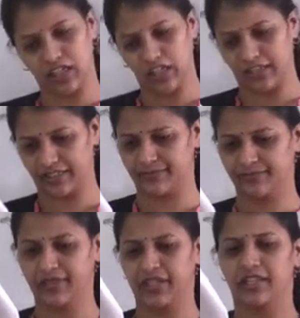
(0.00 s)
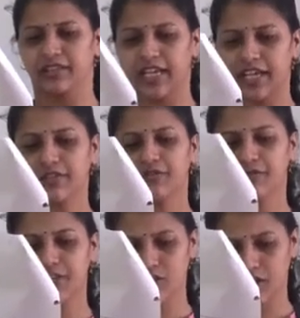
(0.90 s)
Earth. Then
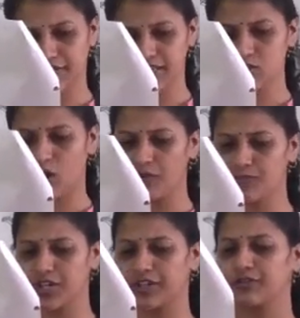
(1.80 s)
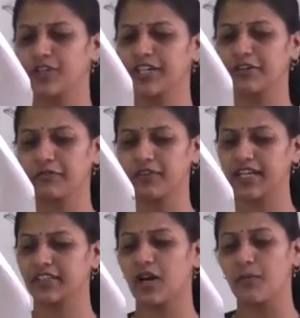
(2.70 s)
which of this object would
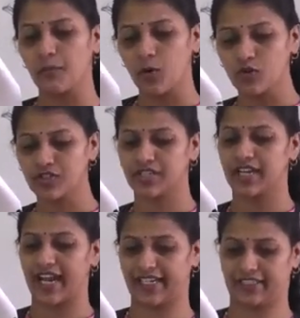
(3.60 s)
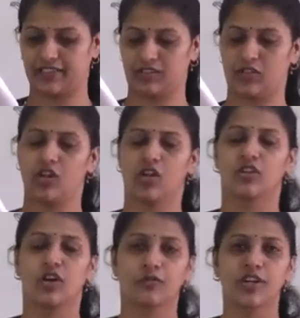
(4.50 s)
reflect the most light?
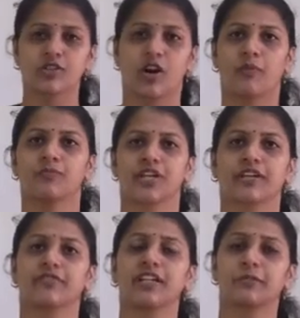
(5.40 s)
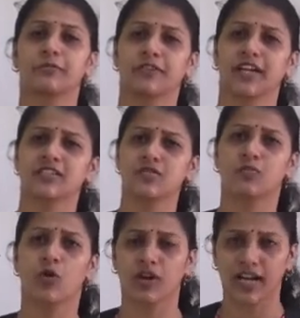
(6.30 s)
Now which object will reflect
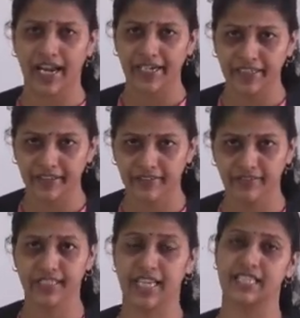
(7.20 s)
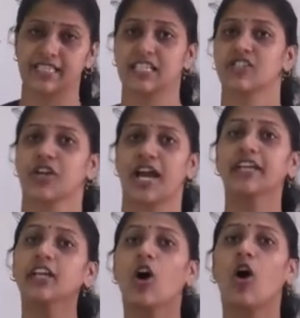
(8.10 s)
more light? Yes, the
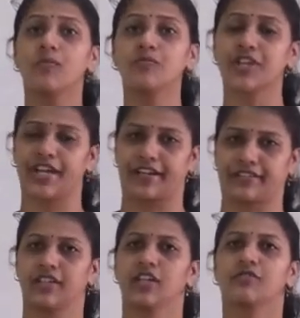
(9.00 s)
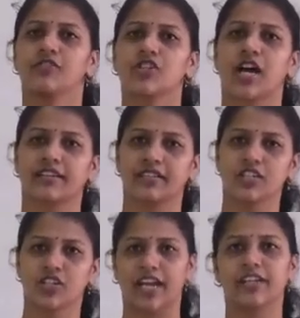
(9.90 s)
shiny object. Which are the
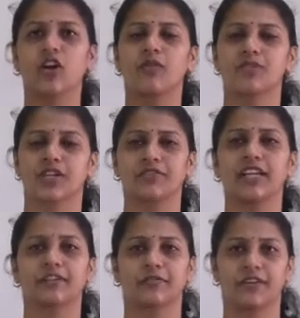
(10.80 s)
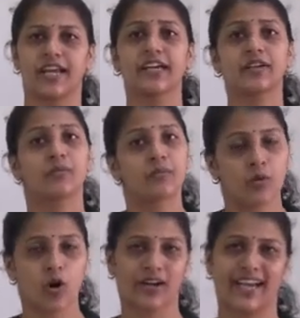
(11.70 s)
shiny object will reflect
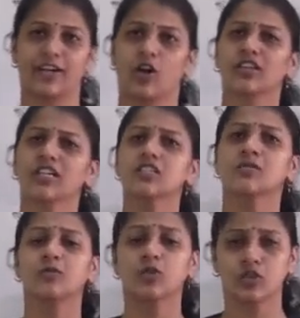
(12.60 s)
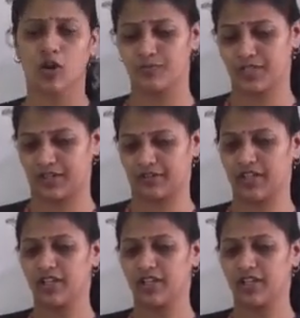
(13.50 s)
more light, or the smooth object?